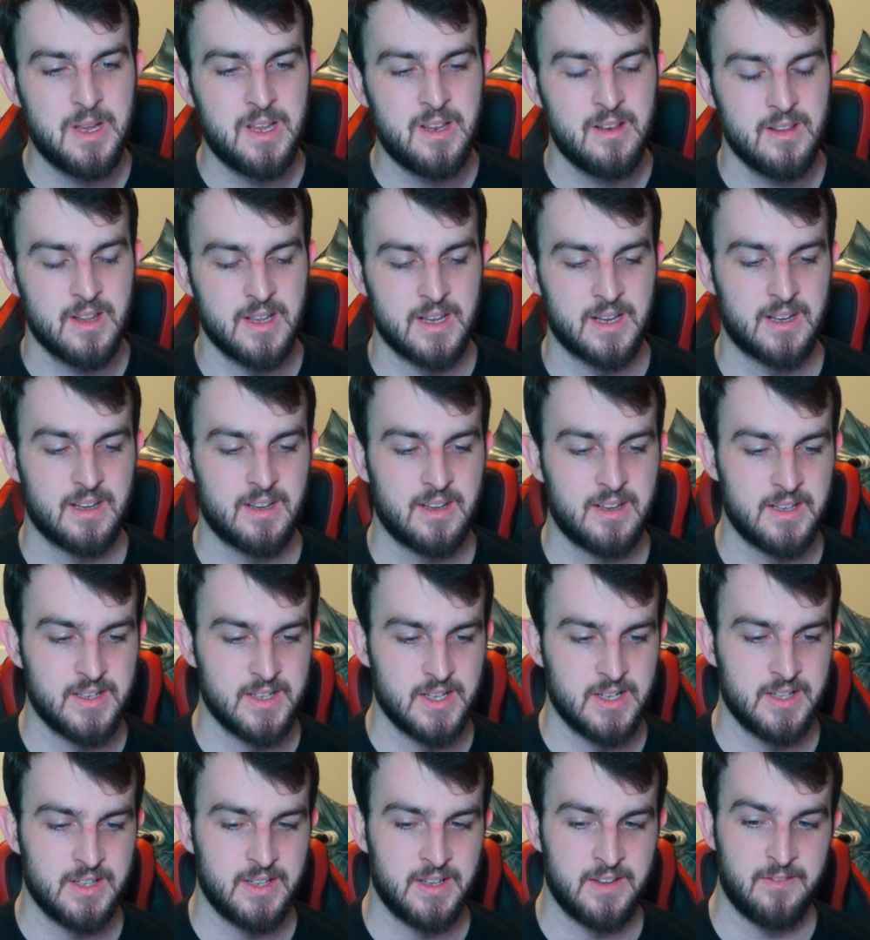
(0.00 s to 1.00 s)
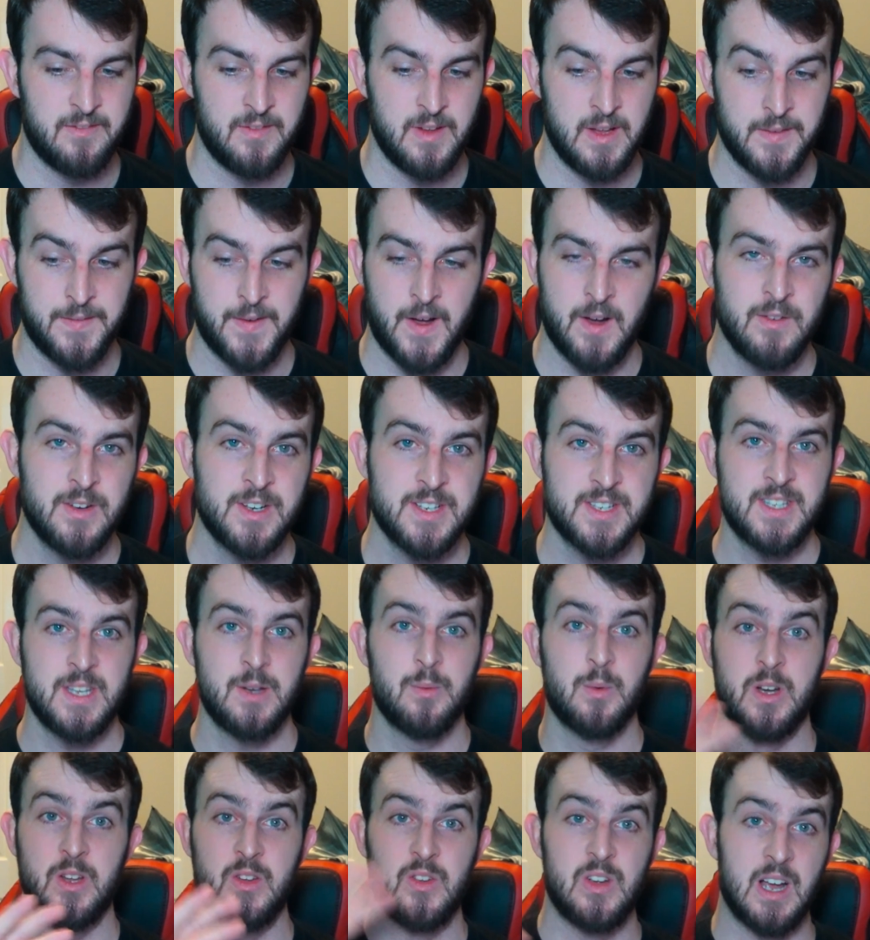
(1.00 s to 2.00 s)
You know what I mean? Like if, if I
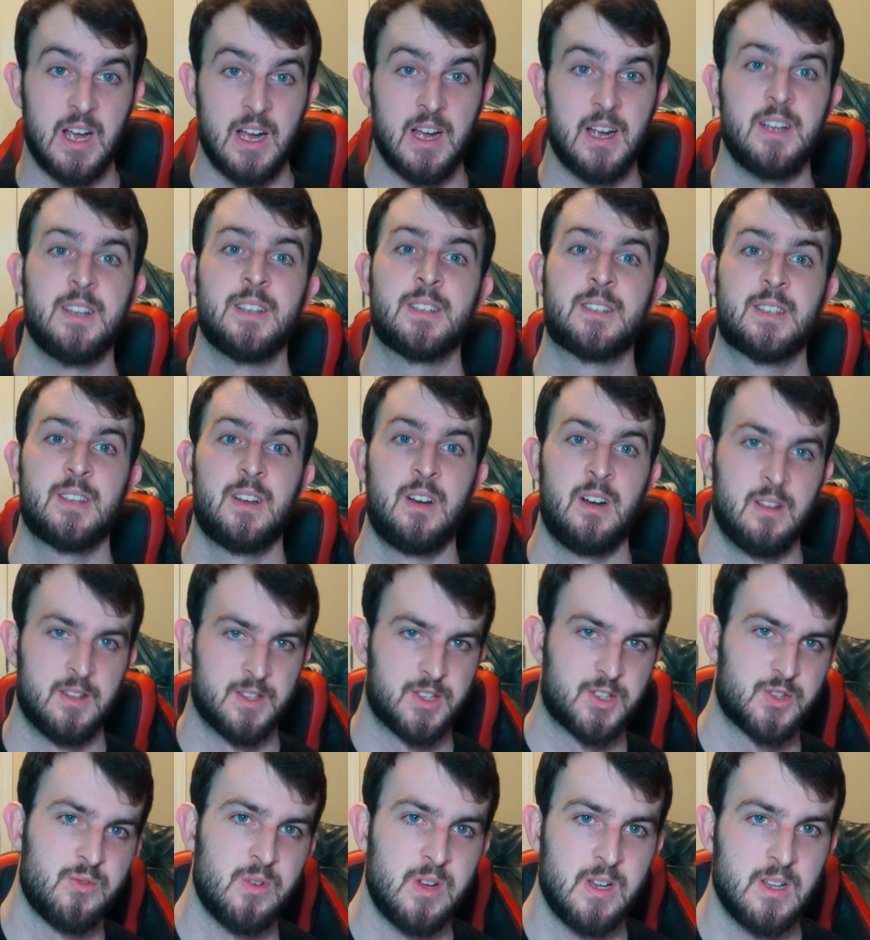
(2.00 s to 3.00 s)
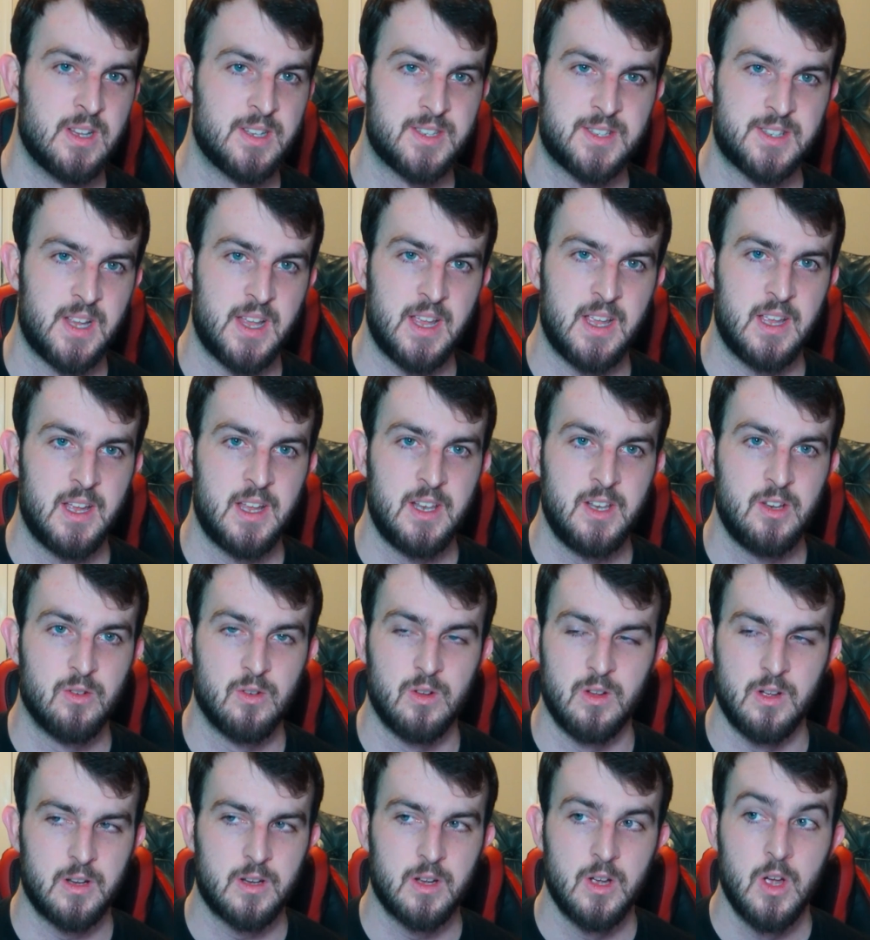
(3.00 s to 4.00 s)
were to see one of you guys on the street, let's say,
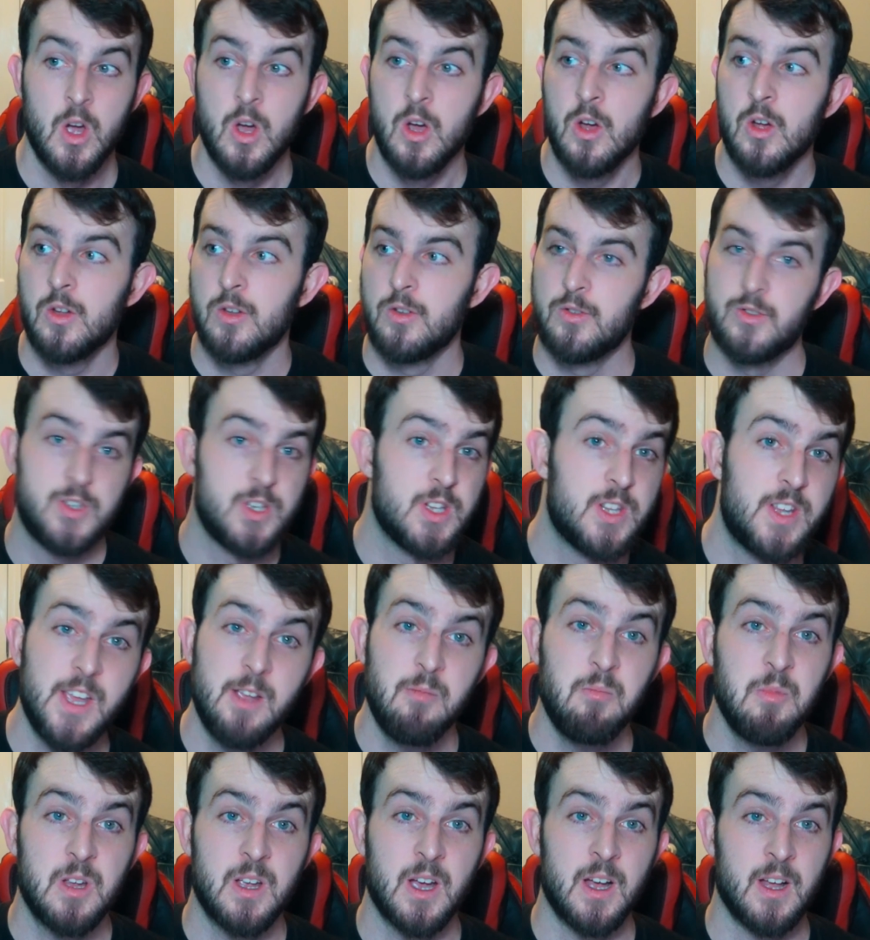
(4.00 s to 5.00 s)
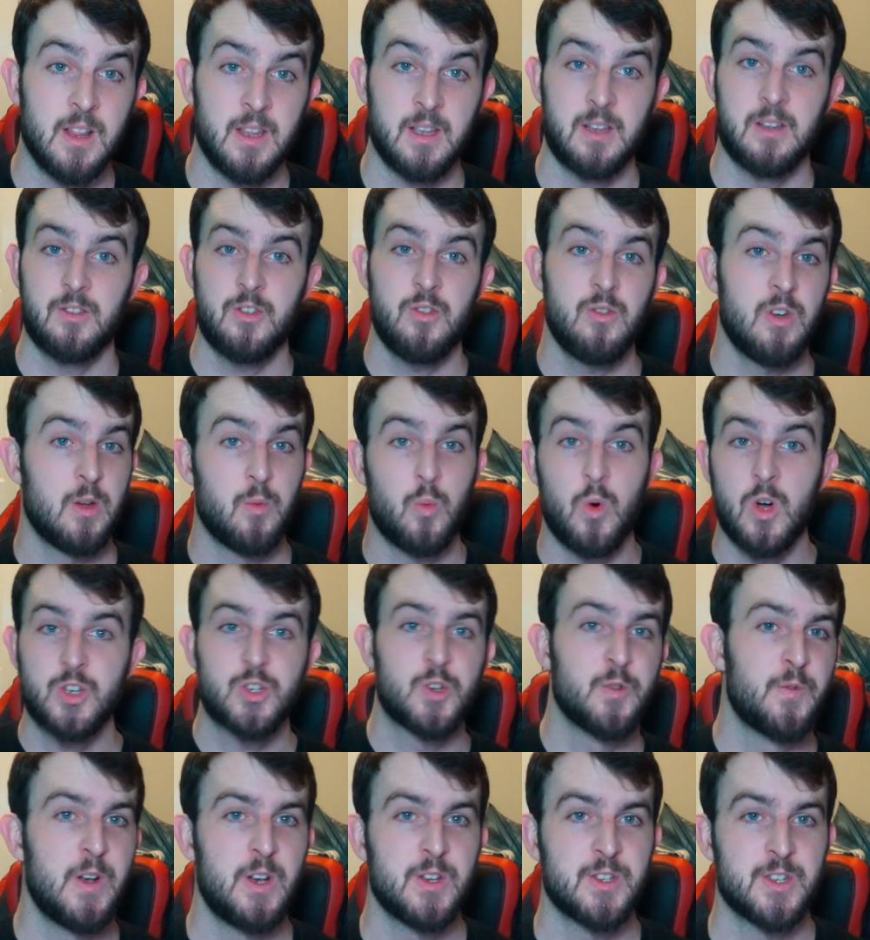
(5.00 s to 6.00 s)
and you were like, he's a gaming guy. Like, dude,
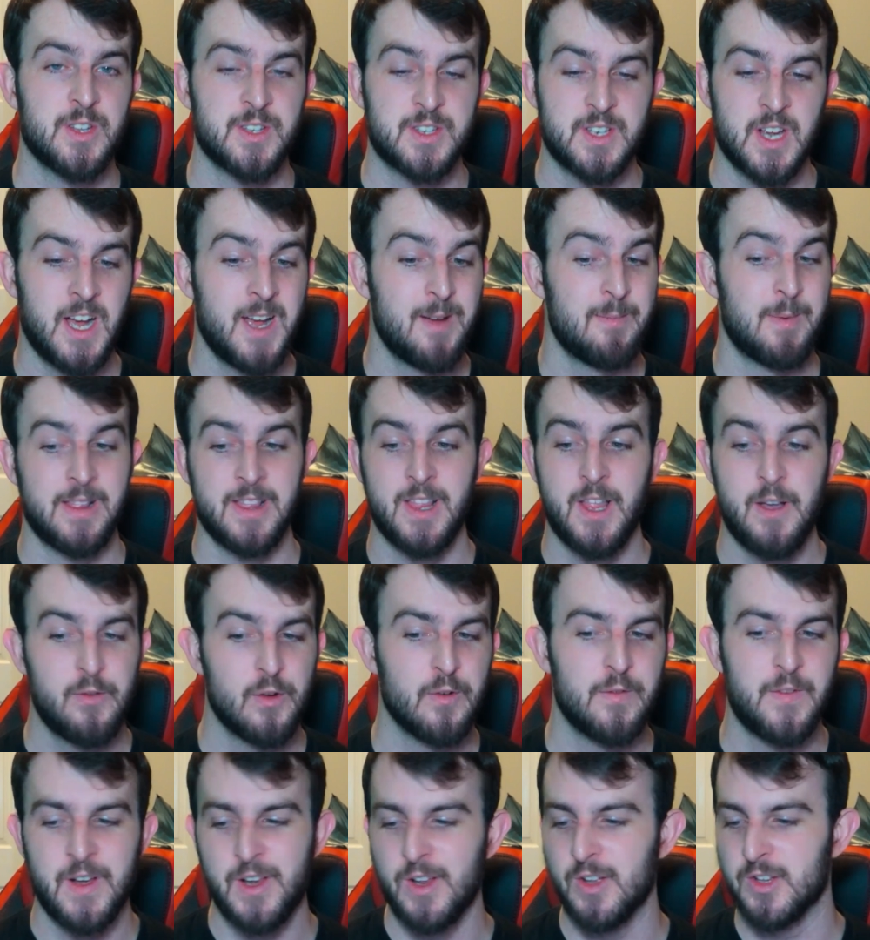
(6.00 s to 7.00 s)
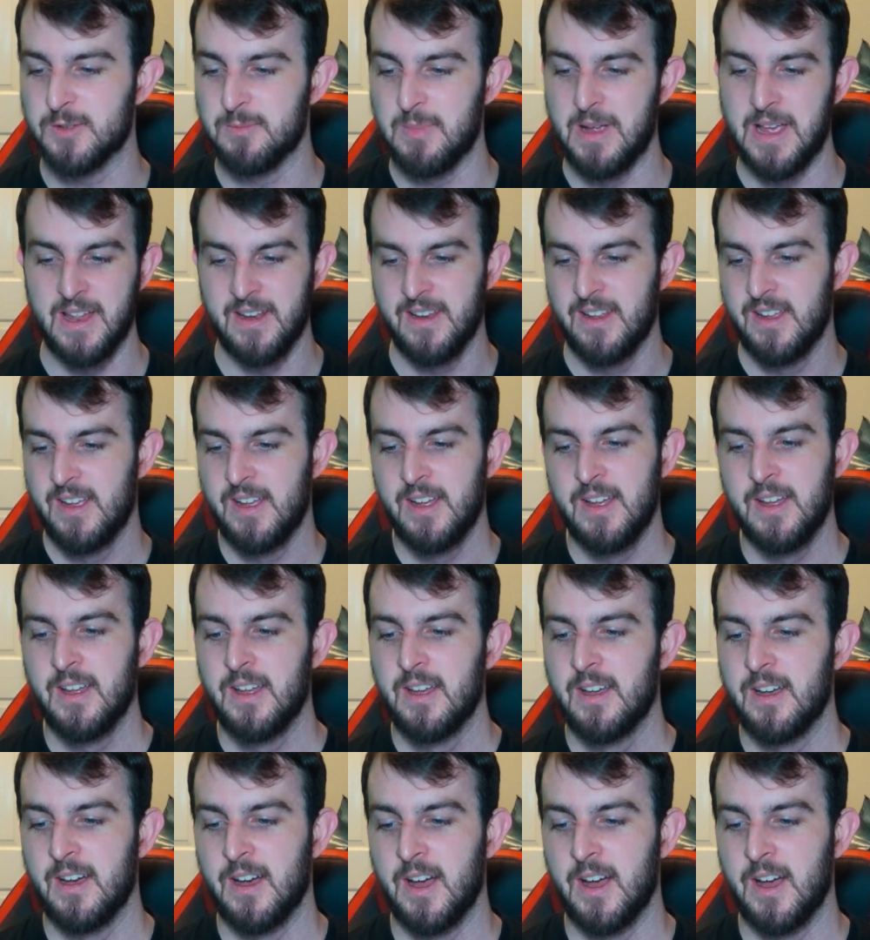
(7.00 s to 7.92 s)
I watch your videos all the time. I love your videos, man.